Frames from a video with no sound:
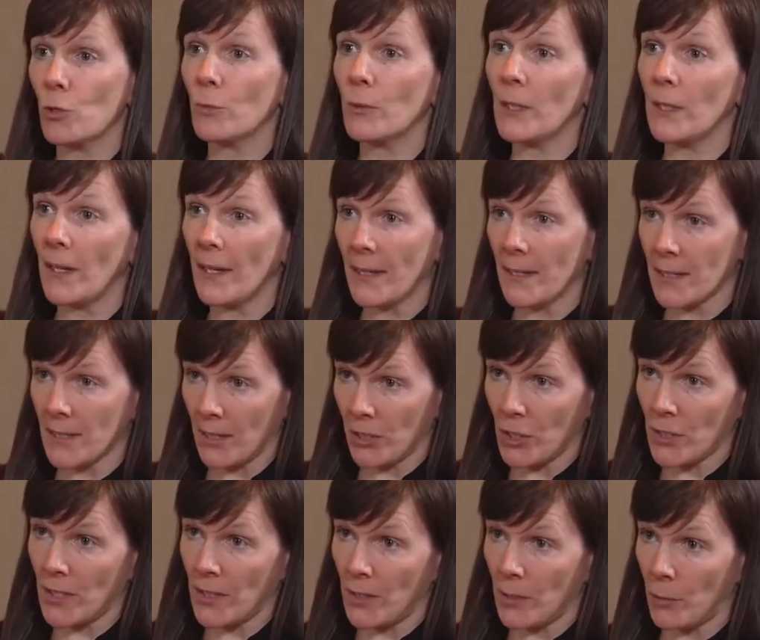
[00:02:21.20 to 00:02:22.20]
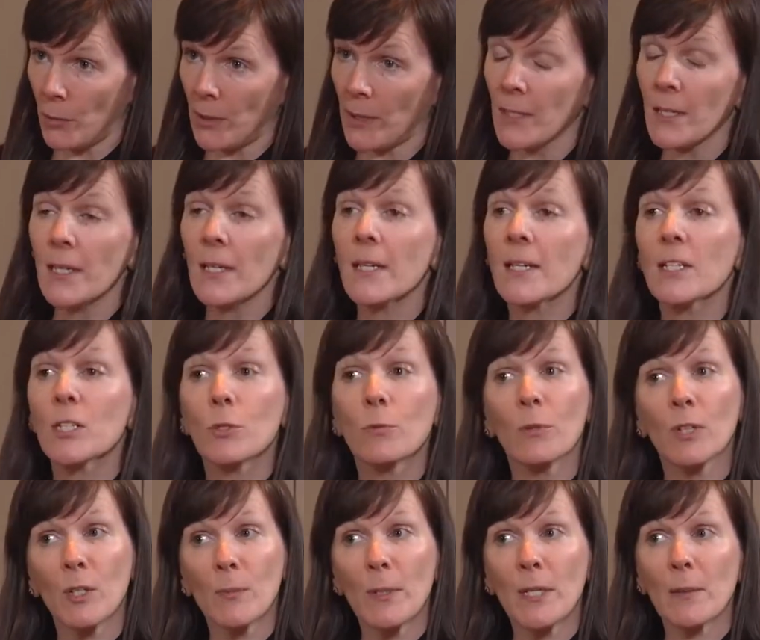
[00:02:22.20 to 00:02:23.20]
who rely on Section 1031. It's
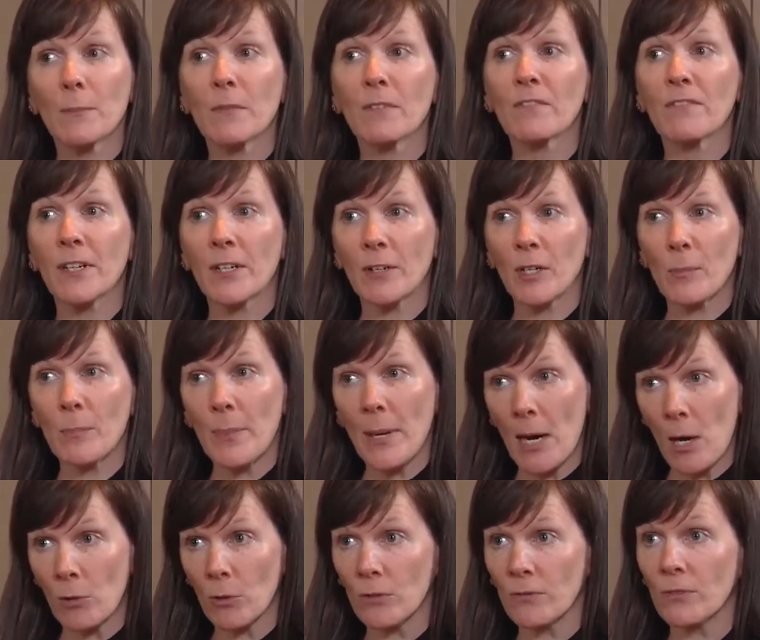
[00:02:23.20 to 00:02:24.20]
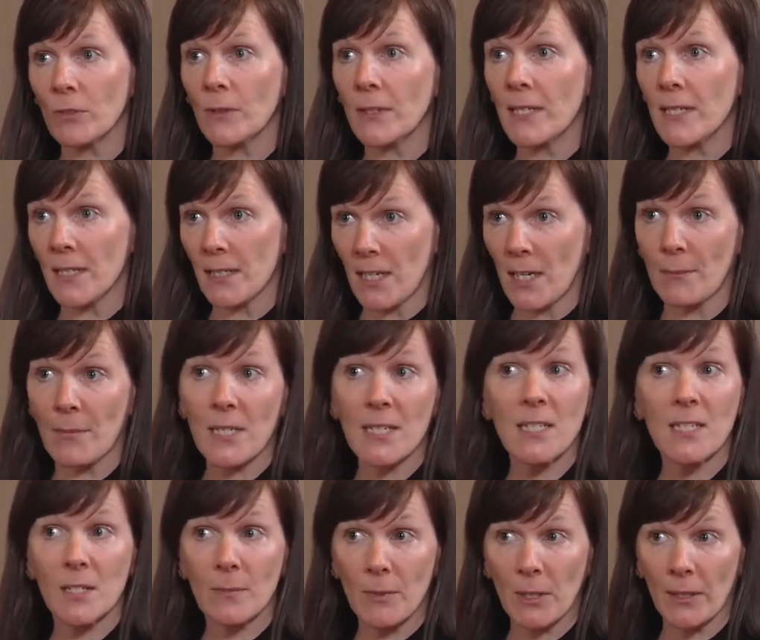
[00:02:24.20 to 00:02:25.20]
really become a very powerful economic
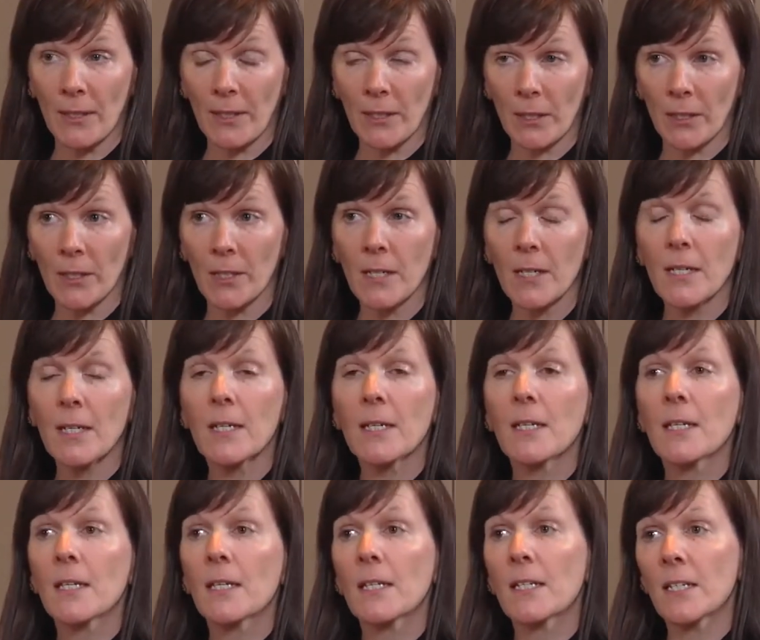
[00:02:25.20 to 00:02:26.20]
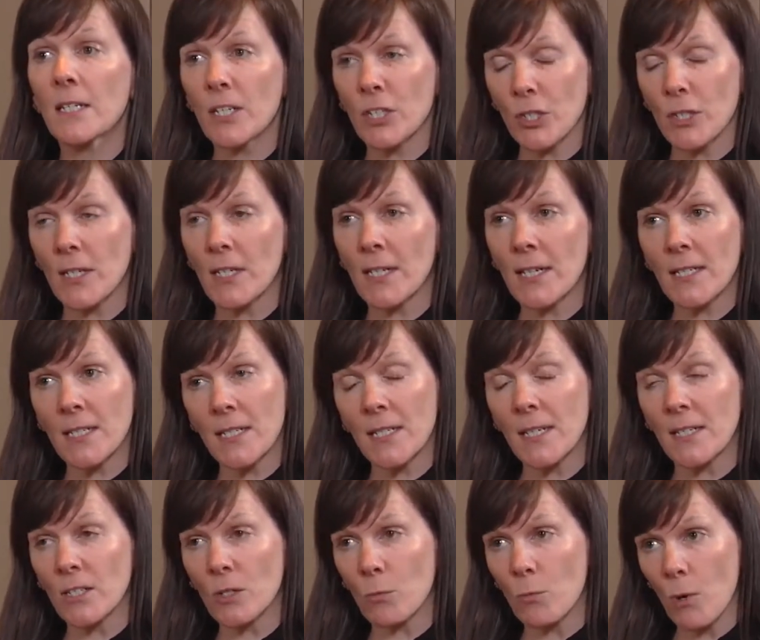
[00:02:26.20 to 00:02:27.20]
stimulator. In addition, in
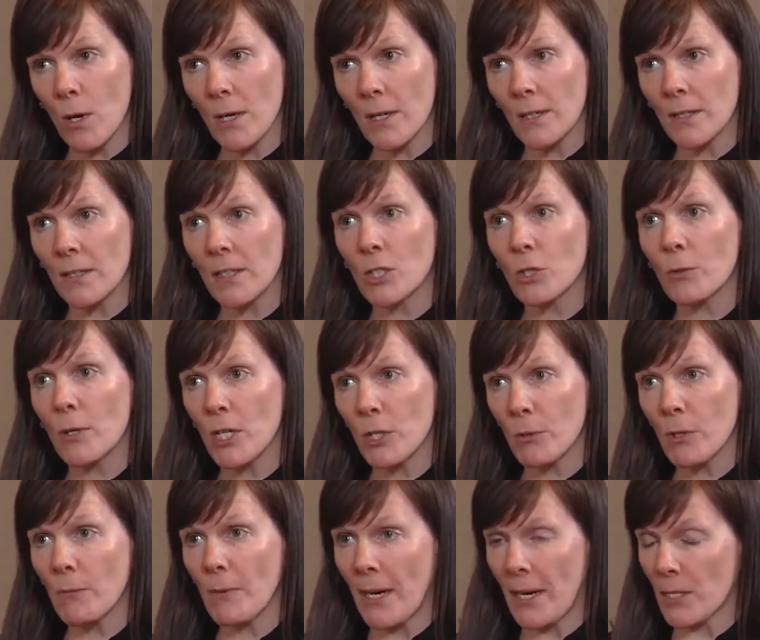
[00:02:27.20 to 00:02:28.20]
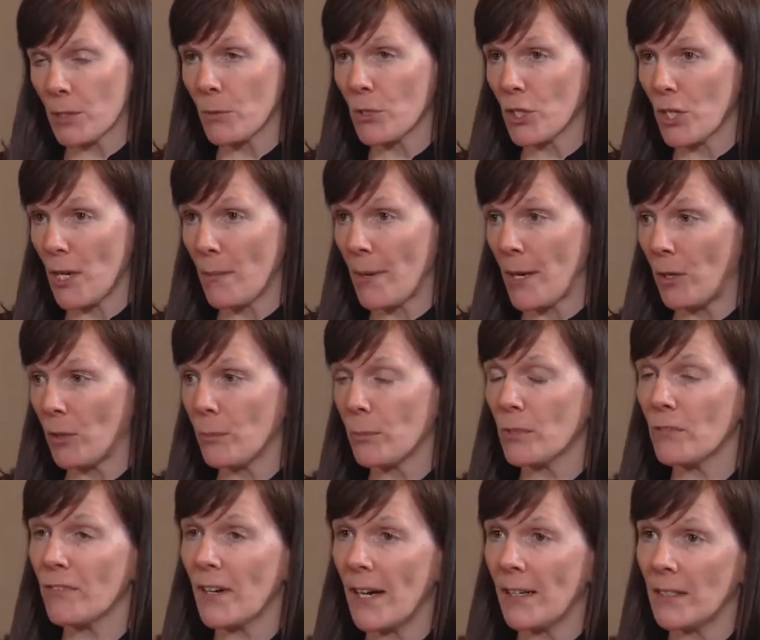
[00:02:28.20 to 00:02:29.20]
1991, the Treasury regs which came out
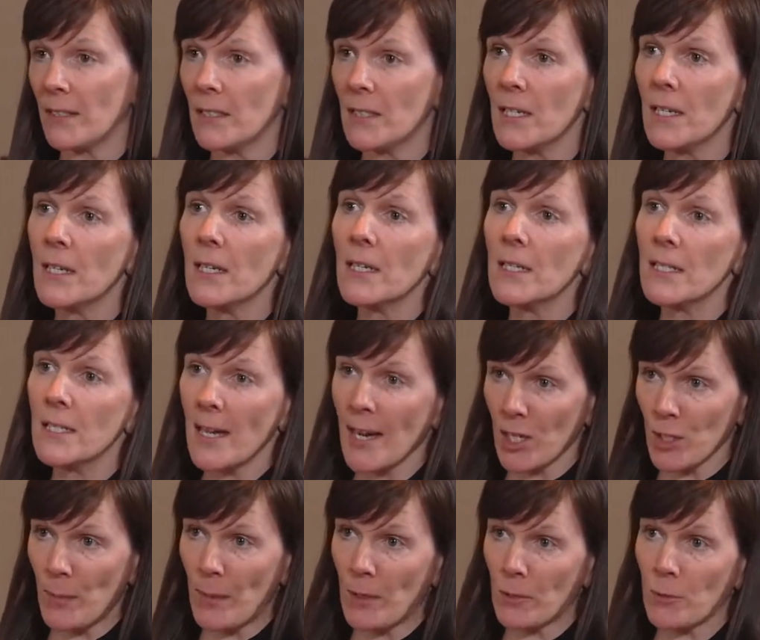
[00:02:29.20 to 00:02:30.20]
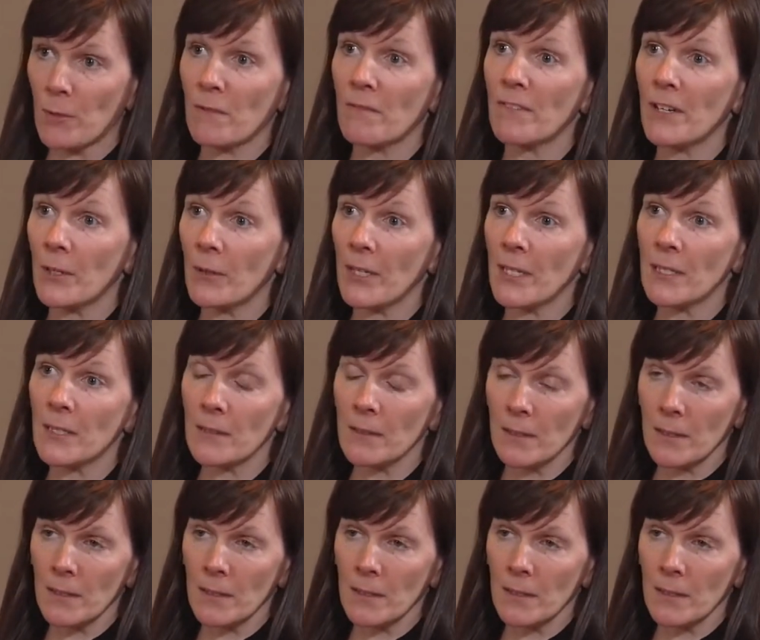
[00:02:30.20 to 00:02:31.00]
provided taxpayers with a very